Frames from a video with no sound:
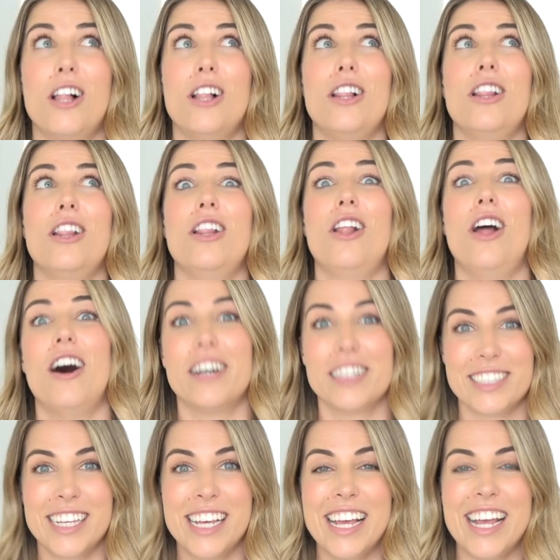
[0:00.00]
a
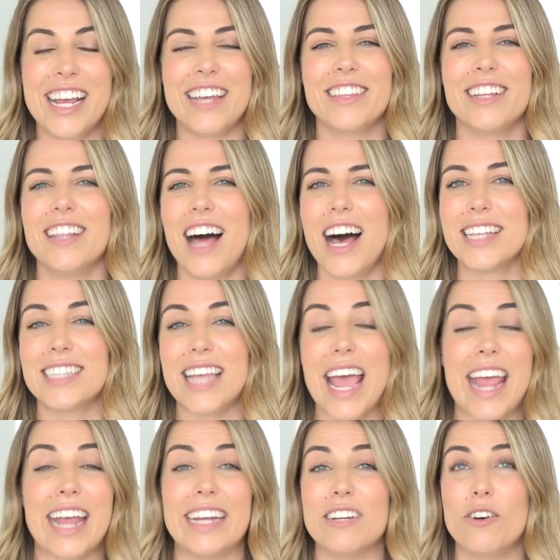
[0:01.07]
lot in the last
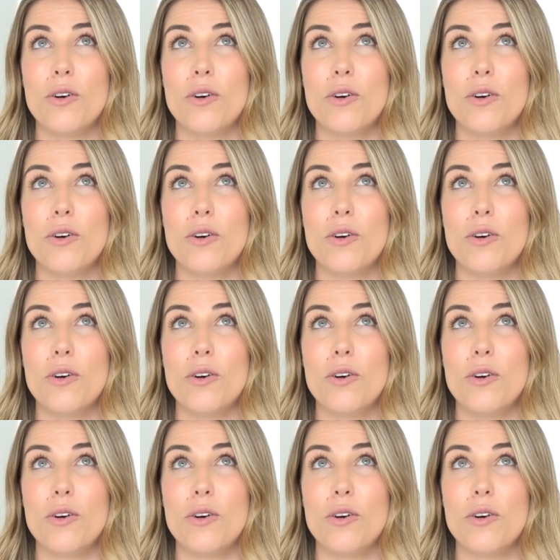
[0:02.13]
8